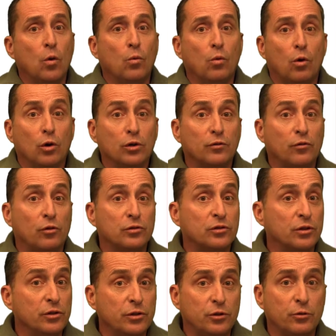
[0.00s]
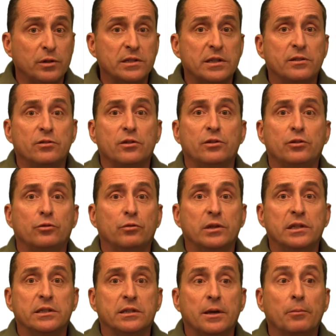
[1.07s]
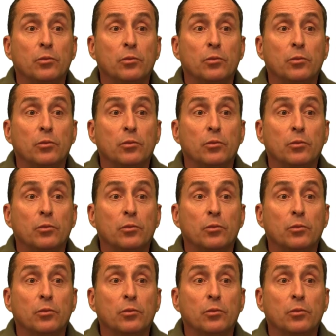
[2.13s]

wars for centuries and centuries,